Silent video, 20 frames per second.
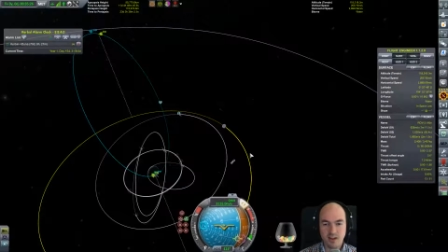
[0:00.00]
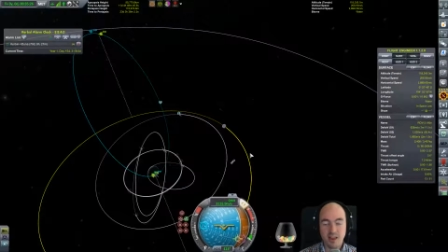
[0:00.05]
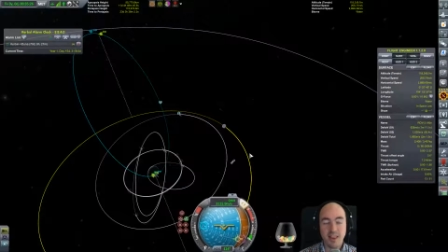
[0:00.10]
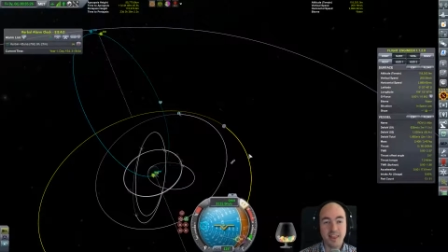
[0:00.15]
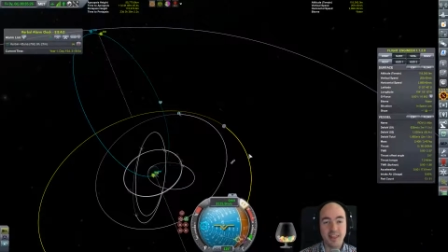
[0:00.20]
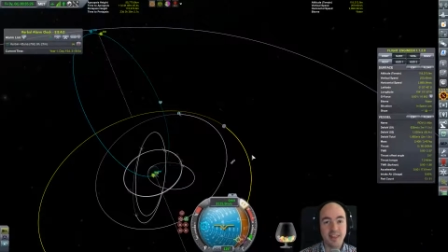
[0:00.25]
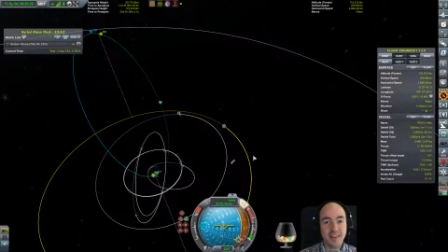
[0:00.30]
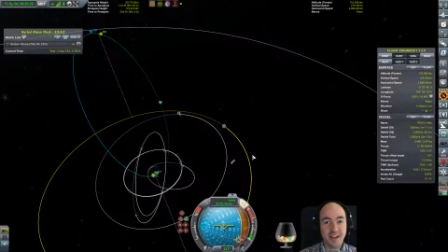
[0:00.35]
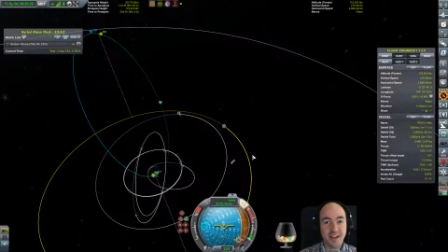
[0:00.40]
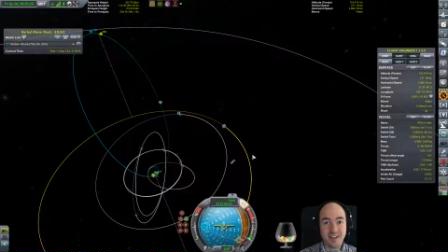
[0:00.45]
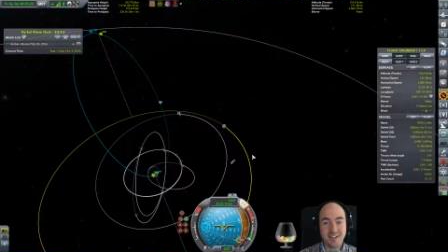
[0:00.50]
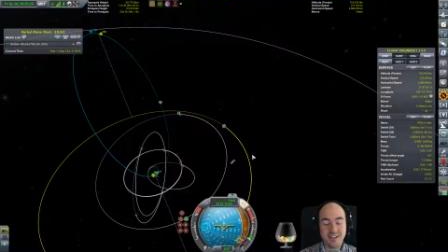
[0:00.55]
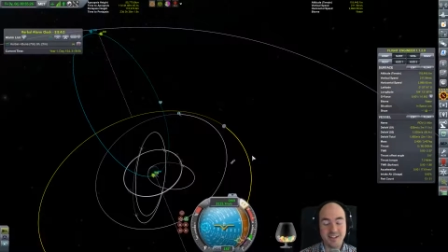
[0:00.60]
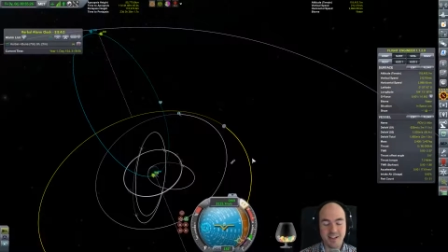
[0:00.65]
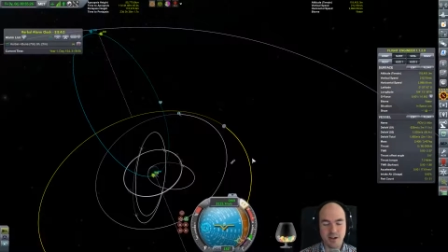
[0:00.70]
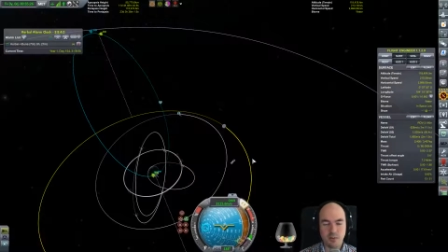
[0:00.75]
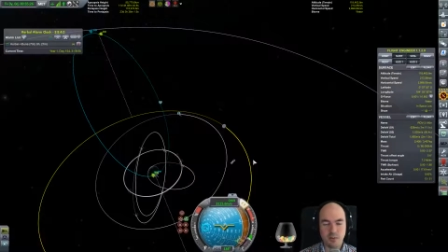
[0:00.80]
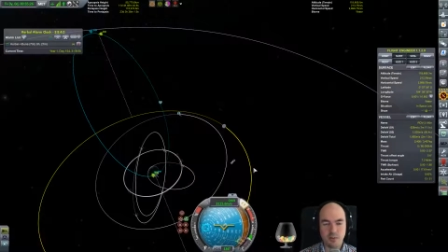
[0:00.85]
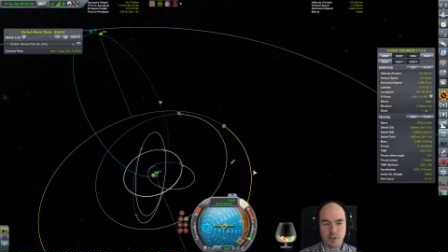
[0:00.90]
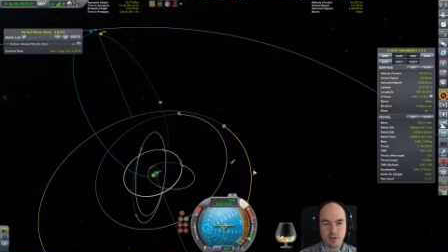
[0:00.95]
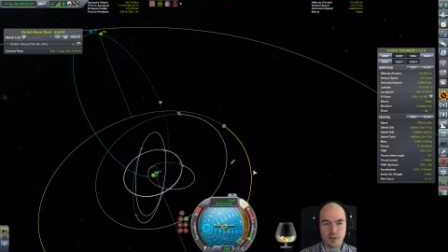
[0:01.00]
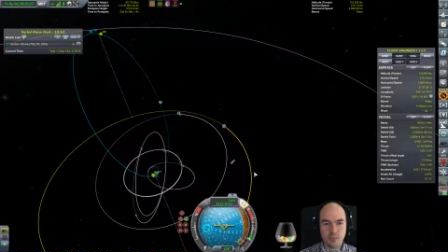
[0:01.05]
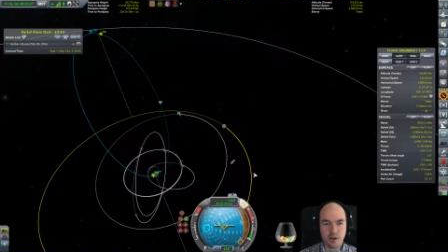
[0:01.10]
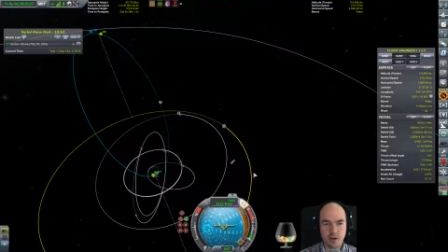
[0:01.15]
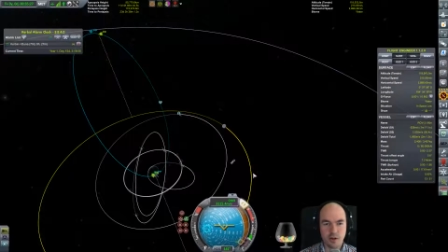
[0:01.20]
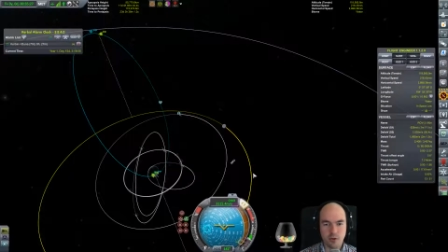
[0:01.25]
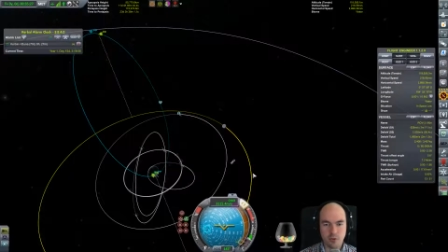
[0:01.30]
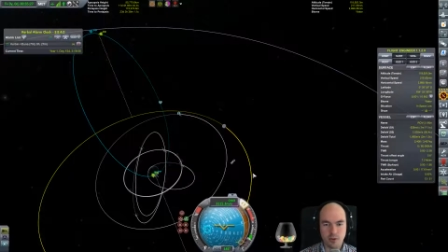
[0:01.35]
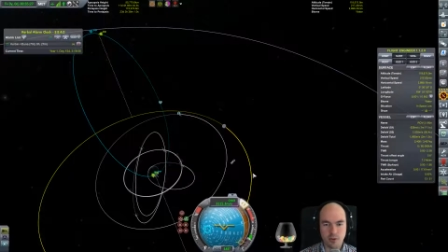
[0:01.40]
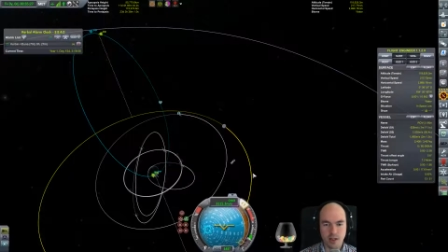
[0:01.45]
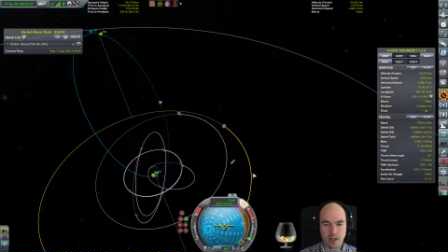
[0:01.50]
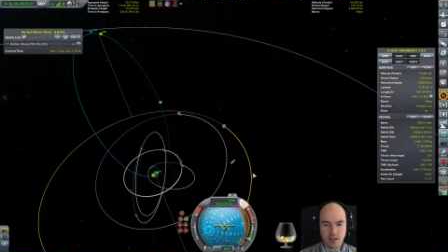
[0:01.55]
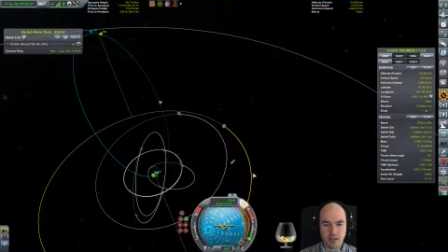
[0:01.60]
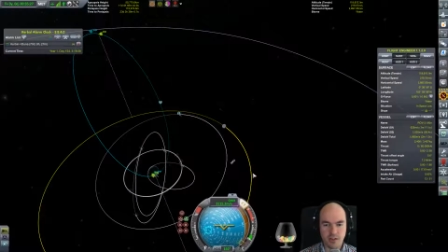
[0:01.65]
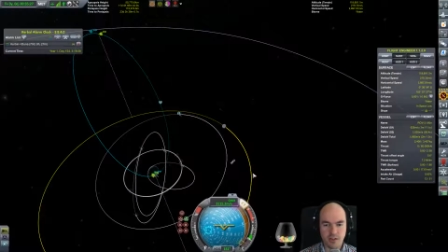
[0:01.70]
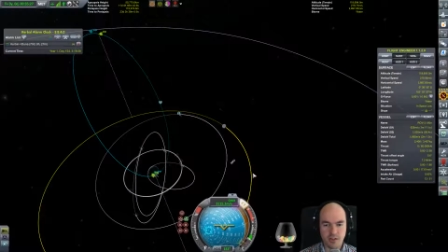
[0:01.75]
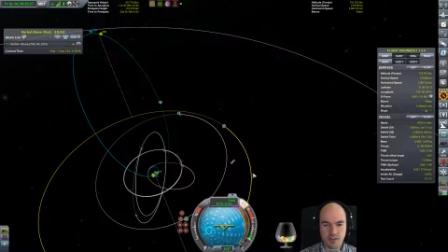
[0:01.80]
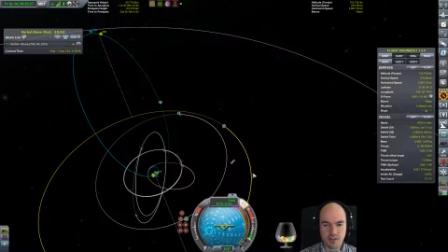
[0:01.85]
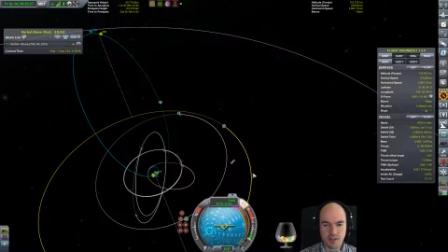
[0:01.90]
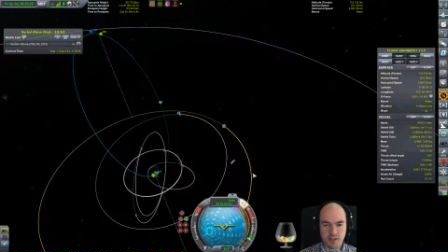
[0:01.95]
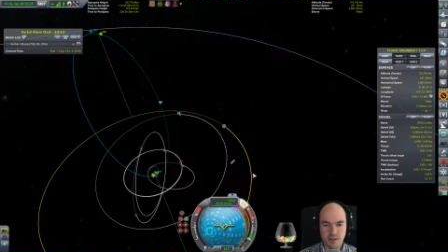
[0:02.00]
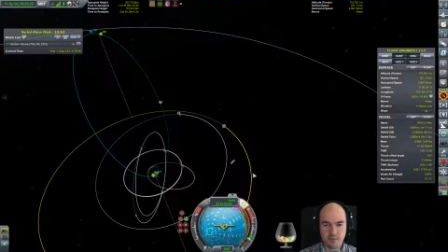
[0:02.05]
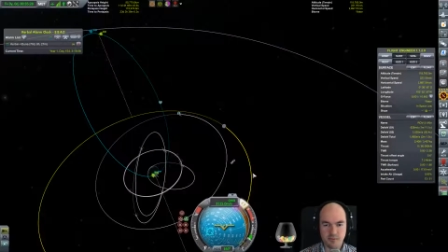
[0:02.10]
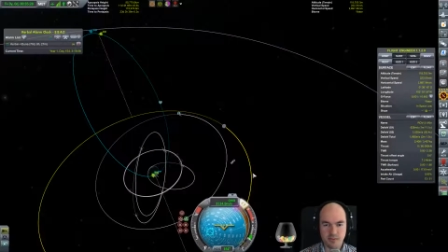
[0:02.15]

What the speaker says: That is how much power we had just now.